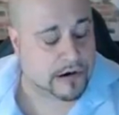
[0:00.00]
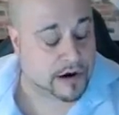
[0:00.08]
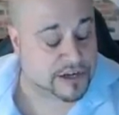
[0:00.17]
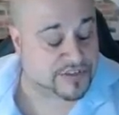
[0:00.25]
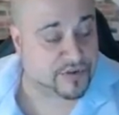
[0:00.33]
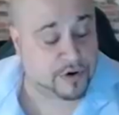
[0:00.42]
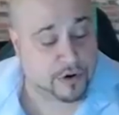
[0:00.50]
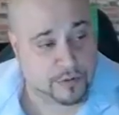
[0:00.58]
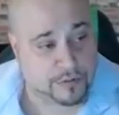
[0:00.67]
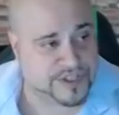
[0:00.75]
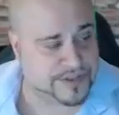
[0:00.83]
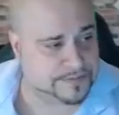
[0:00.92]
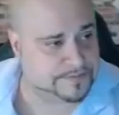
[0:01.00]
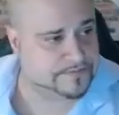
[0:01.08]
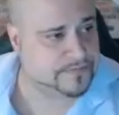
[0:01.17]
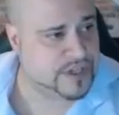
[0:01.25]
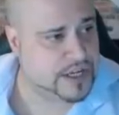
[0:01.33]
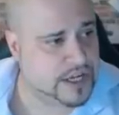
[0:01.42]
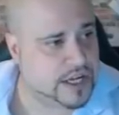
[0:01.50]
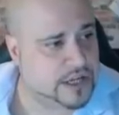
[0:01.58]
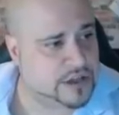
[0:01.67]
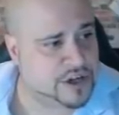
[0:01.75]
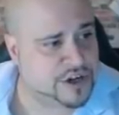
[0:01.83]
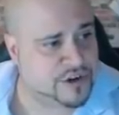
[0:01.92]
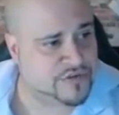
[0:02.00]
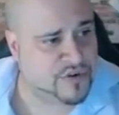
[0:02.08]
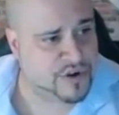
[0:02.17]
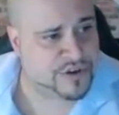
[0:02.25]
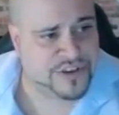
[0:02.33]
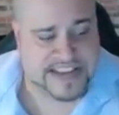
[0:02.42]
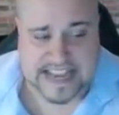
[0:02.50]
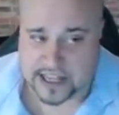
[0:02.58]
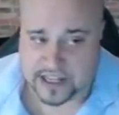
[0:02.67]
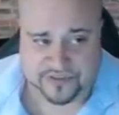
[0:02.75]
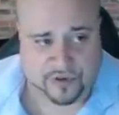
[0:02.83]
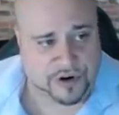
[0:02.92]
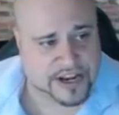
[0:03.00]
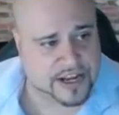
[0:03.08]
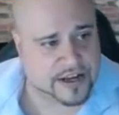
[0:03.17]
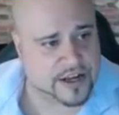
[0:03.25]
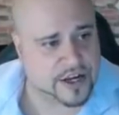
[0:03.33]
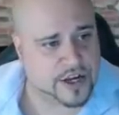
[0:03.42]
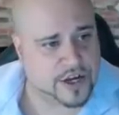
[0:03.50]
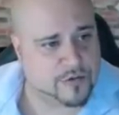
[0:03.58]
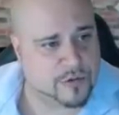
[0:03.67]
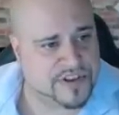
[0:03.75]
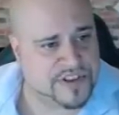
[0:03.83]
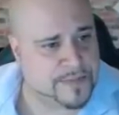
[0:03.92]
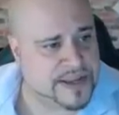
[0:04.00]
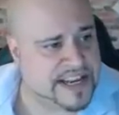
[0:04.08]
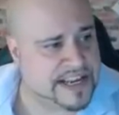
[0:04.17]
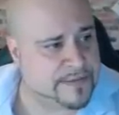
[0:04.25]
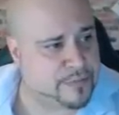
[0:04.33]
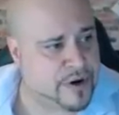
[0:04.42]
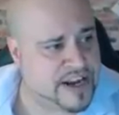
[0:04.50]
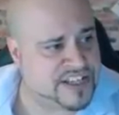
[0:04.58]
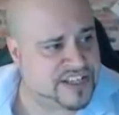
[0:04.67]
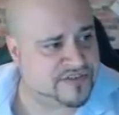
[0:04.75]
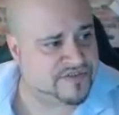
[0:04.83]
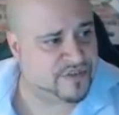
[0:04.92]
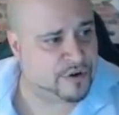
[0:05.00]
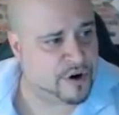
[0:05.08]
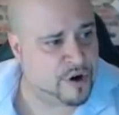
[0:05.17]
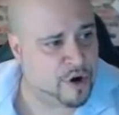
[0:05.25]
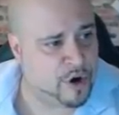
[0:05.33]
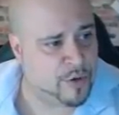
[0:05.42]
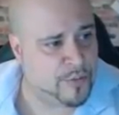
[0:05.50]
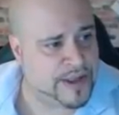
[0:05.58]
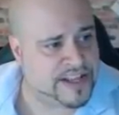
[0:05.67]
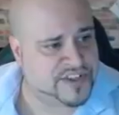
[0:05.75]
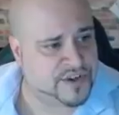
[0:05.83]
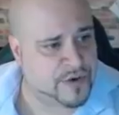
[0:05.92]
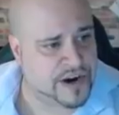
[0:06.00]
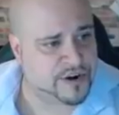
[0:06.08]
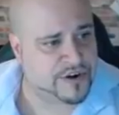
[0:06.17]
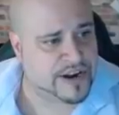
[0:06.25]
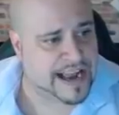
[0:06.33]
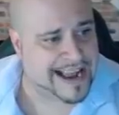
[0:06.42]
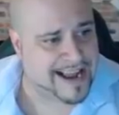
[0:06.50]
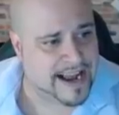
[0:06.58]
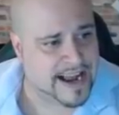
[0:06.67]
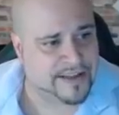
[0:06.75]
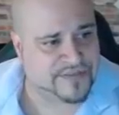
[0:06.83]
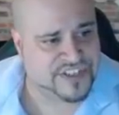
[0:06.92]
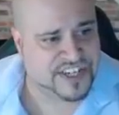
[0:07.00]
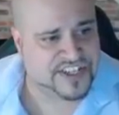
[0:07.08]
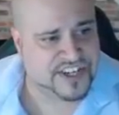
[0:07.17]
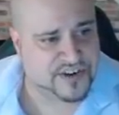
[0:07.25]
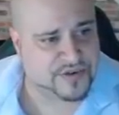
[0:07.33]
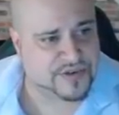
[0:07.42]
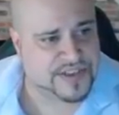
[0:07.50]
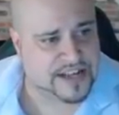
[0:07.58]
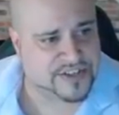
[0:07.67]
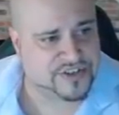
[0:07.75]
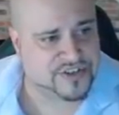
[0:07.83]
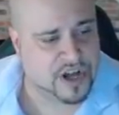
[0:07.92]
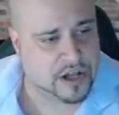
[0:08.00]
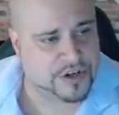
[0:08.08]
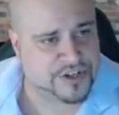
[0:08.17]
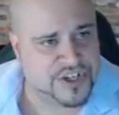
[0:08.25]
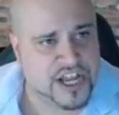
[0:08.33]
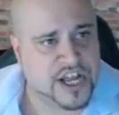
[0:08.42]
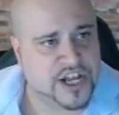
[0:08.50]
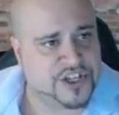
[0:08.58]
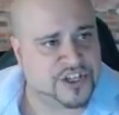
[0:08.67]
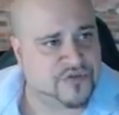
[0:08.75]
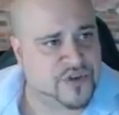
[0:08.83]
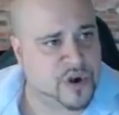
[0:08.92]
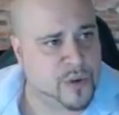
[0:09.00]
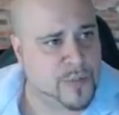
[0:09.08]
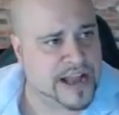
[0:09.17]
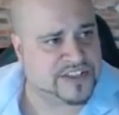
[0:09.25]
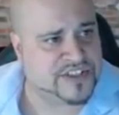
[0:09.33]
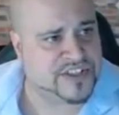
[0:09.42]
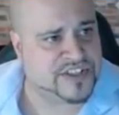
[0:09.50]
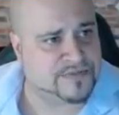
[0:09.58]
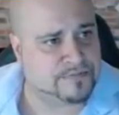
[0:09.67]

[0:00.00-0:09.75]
for homes. Look no further than California, where the median price for a home is a record high of $600,000. So if we go back to this,